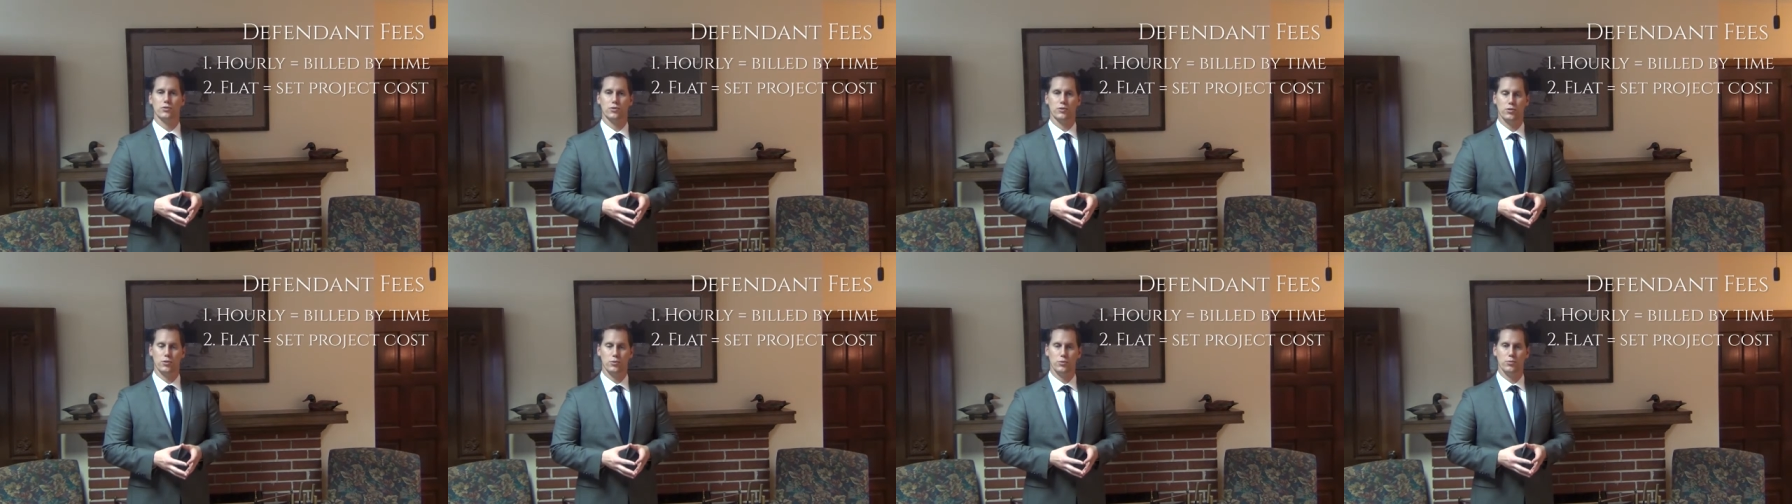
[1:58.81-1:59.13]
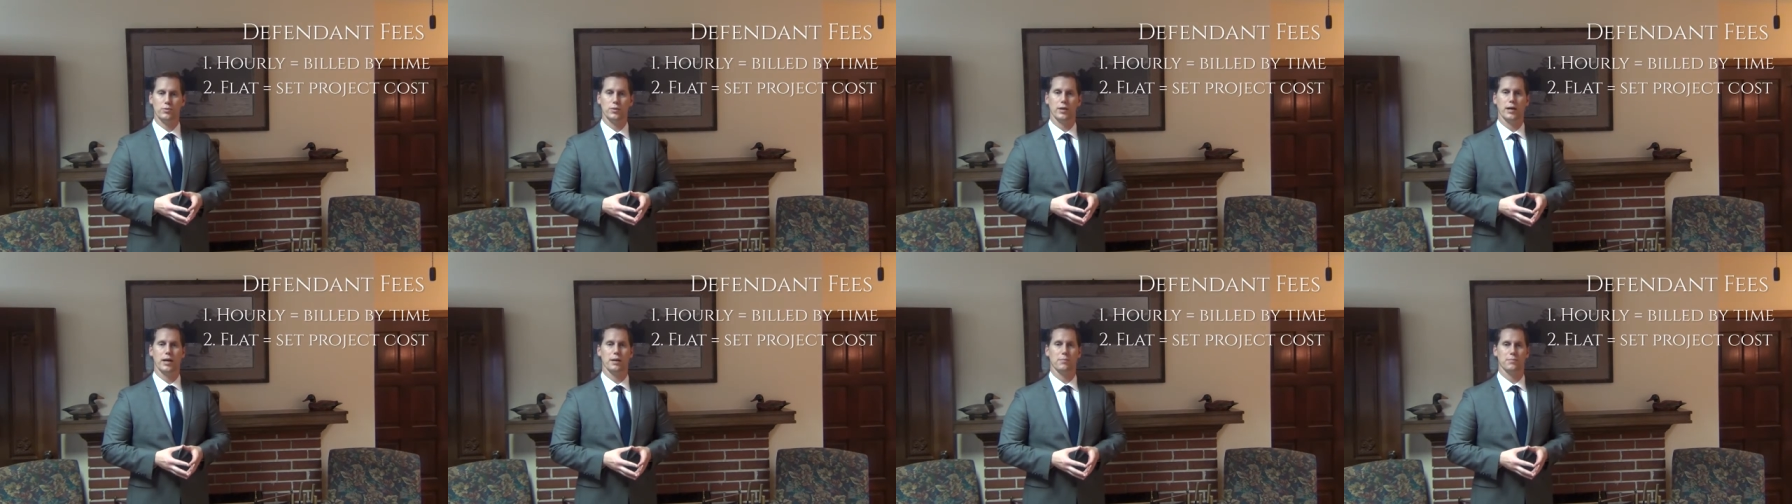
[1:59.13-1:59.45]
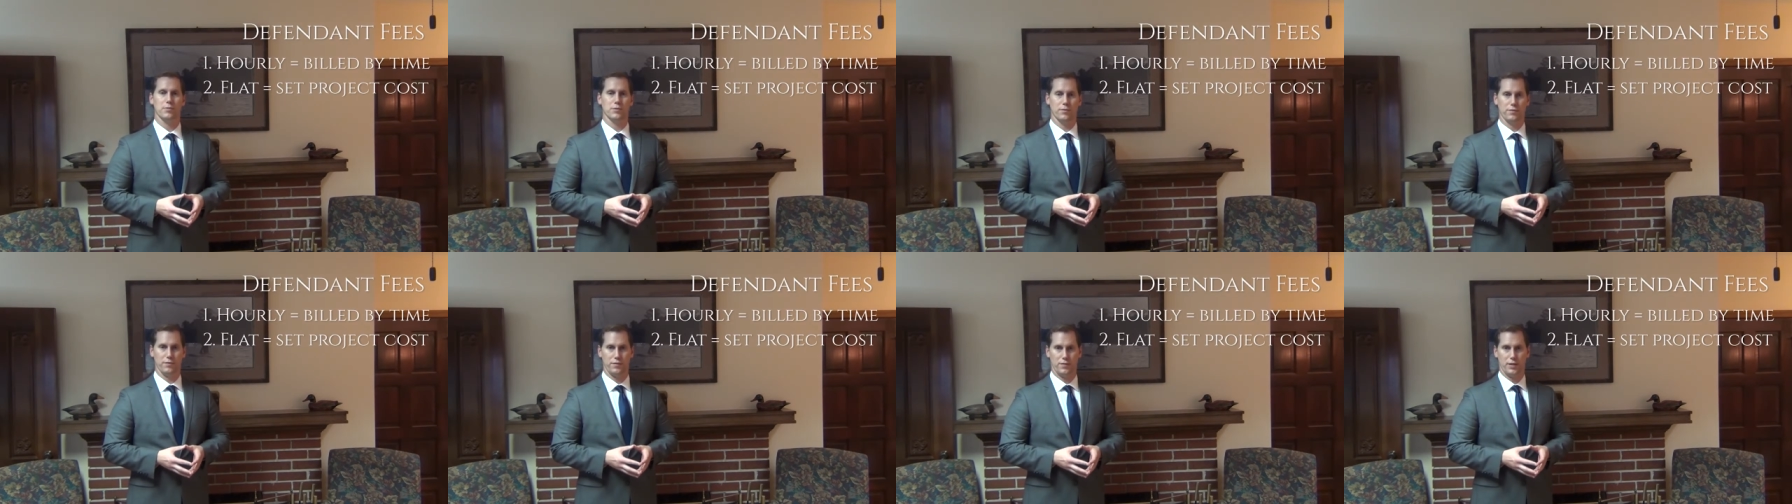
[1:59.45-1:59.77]
two
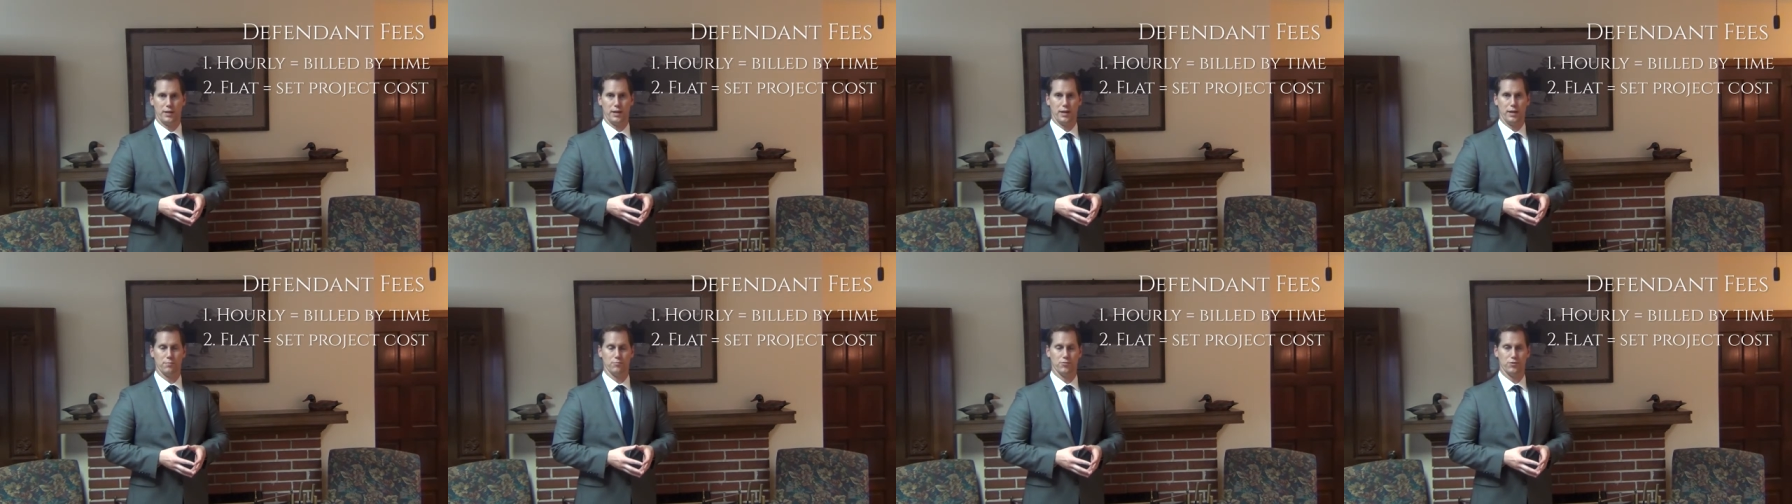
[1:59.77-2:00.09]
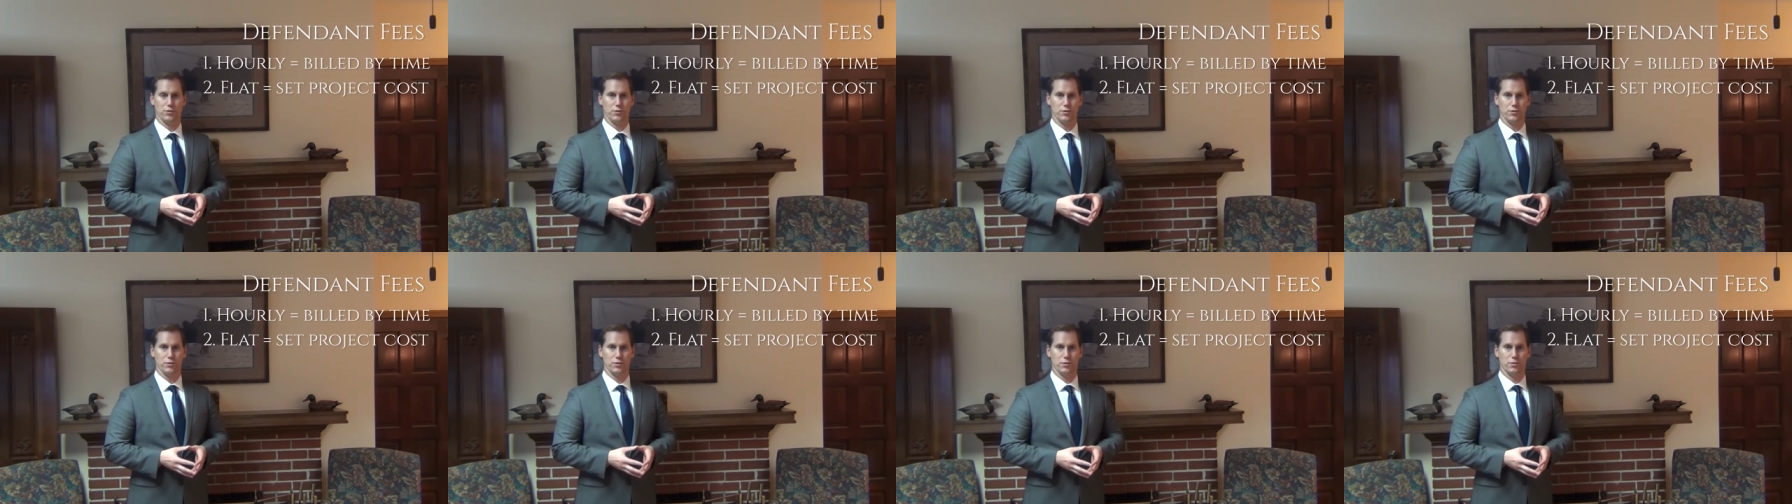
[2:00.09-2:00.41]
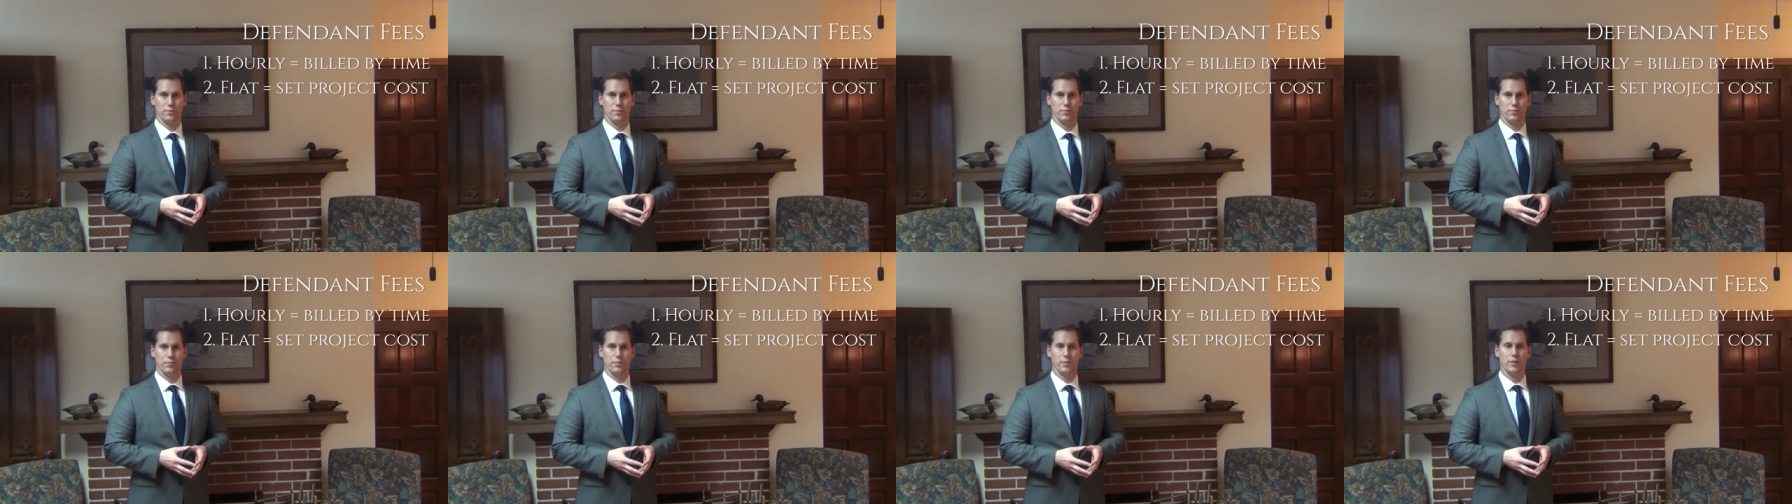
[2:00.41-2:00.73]
types of fee
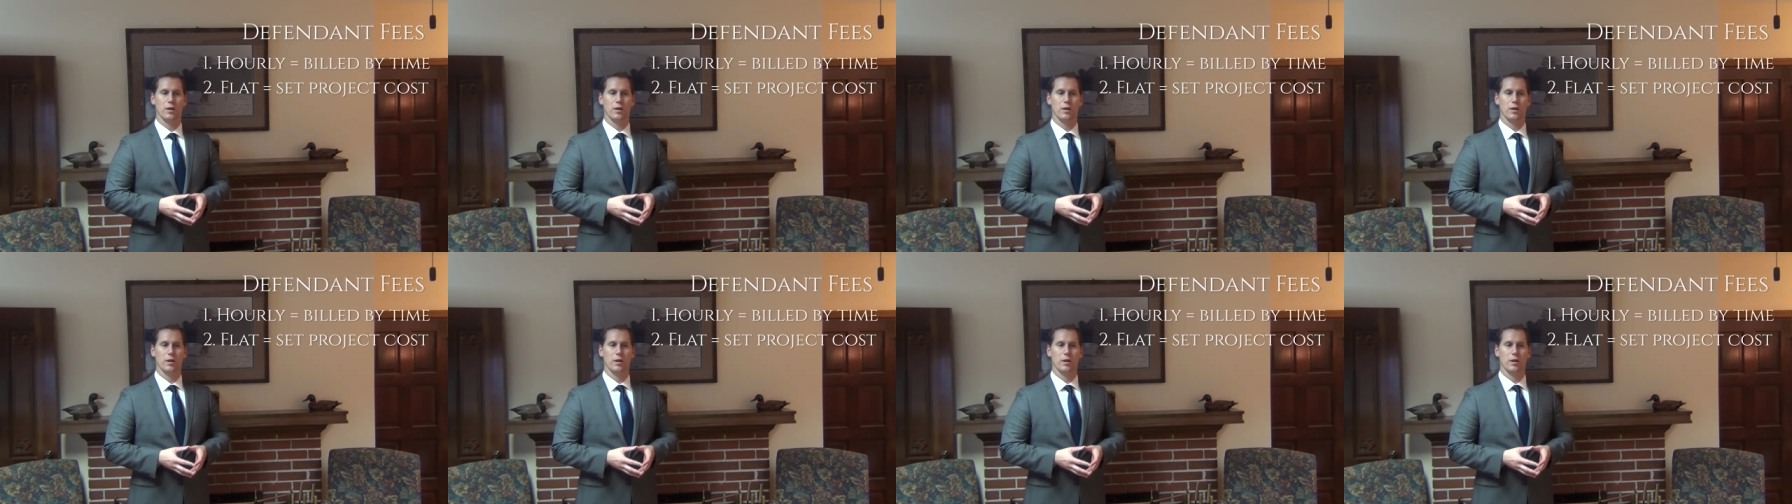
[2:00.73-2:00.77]
options,